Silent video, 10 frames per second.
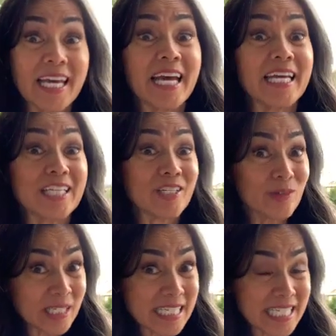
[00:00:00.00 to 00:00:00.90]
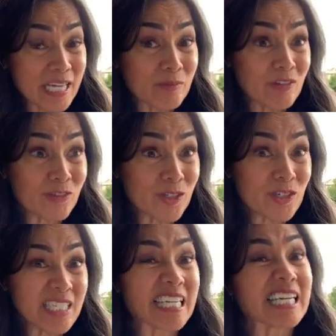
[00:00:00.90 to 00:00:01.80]
and you didn't tell me
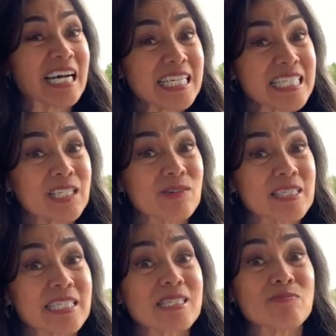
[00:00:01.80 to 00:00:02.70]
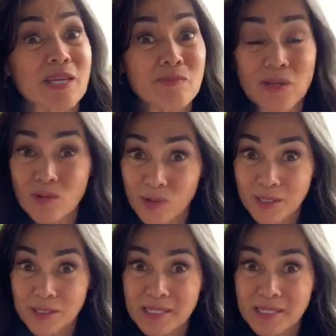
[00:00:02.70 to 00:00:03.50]
first, the consequences may be worse